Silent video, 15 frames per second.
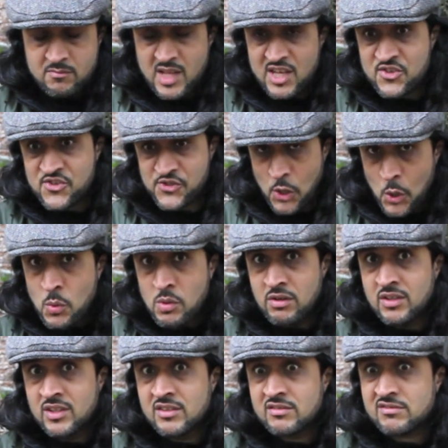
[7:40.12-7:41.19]
So
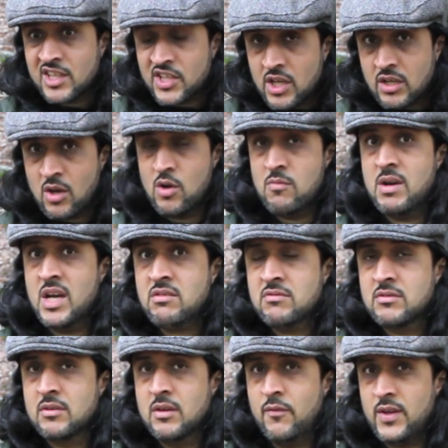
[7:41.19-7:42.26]
there you go, man.
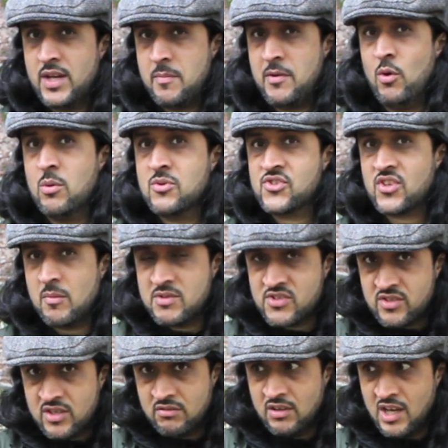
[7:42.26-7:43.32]
Video about oilskin
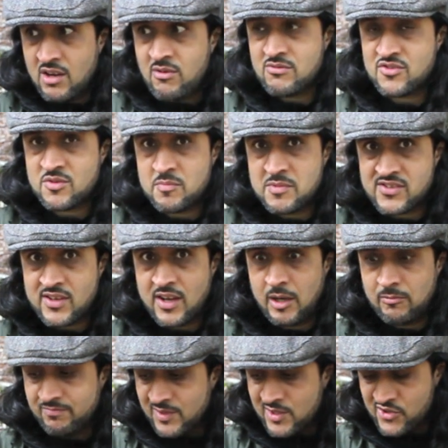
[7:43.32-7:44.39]
material. How awesome is that?
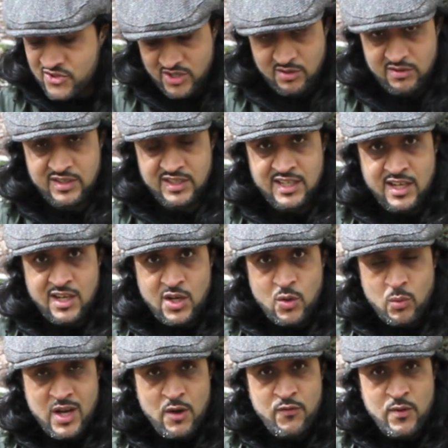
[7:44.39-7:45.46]
So
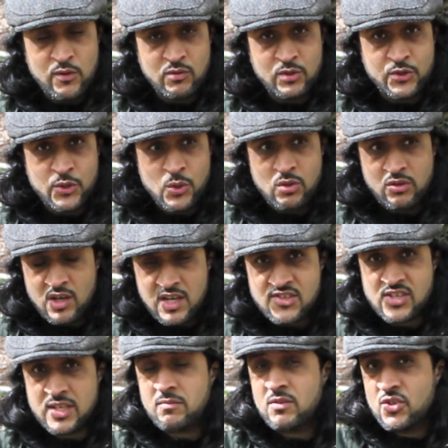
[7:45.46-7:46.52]
without further ado, like I
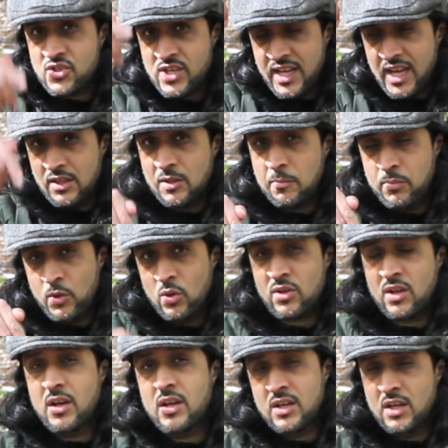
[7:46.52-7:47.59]
said, check out the blog
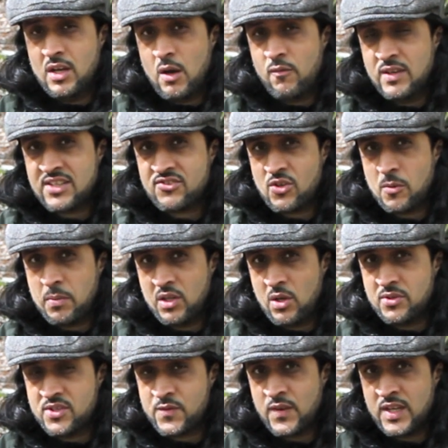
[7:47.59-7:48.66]
I've linked to below
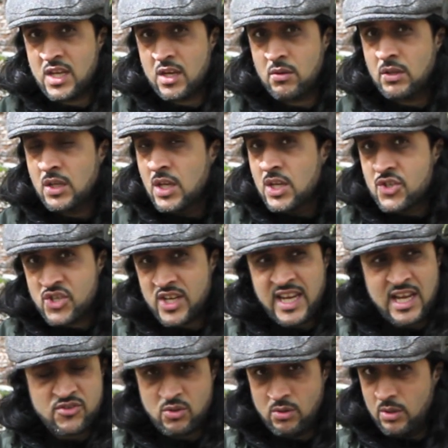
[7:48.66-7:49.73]
this video. Check it out,
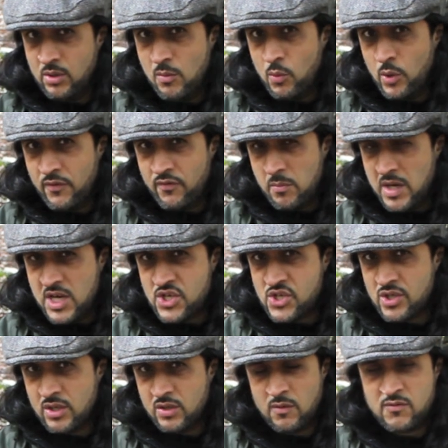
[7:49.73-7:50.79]
it's got a lot more
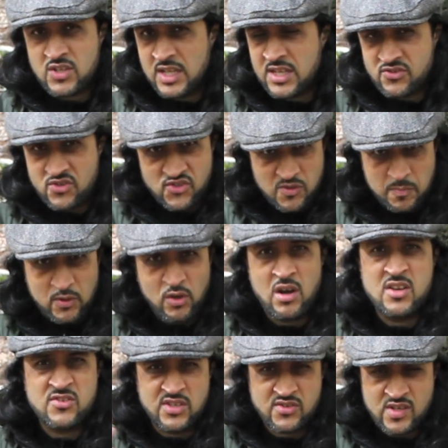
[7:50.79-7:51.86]
information, obviously links to
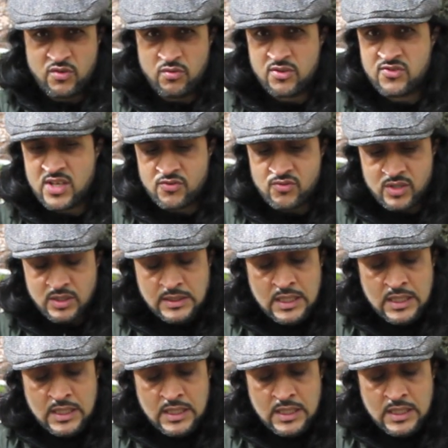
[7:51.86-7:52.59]
suppliers, etc, etc.